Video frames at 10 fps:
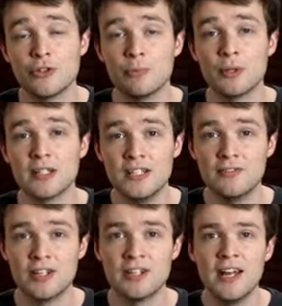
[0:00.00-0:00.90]
those who
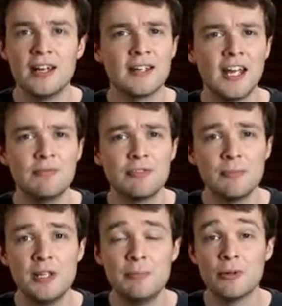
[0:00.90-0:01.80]
believed it came
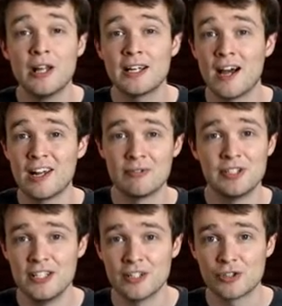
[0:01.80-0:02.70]
from people like
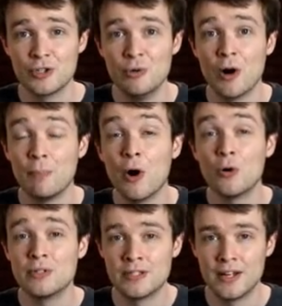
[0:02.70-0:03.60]
Irenaeus, who
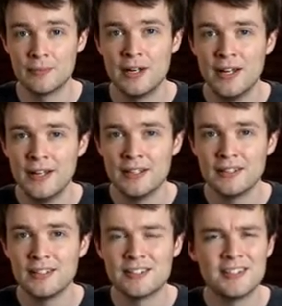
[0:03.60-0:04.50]
opposed them.
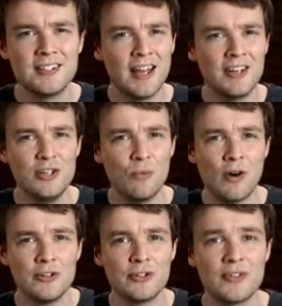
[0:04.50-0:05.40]
Is it any
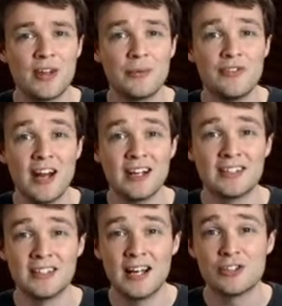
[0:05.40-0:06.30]
wonder that we've
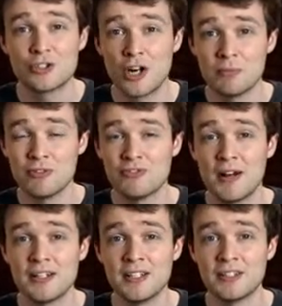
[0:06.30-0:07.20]
had less trouble
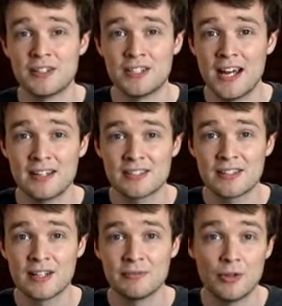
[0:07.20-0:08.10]
finding the
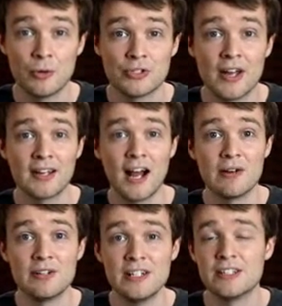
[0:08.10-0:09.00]
texts that those like
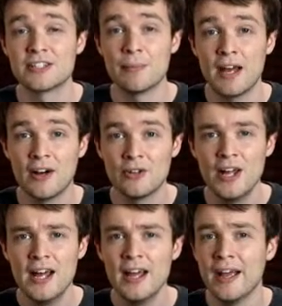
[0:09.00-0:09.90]
Irenaeus
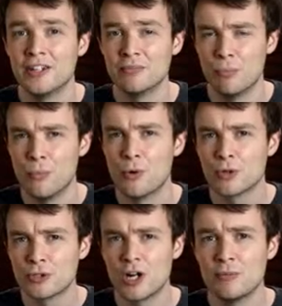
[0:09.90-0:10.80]
upheld and
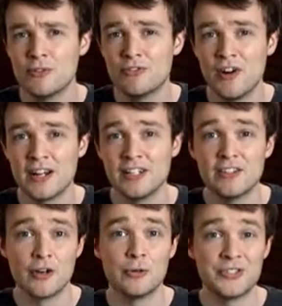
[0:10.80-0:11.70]
more trouble
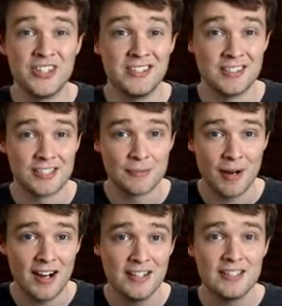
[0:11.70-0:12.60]
finding those they
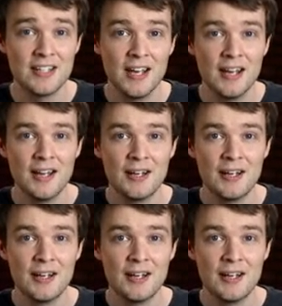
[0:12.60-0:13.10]
despised?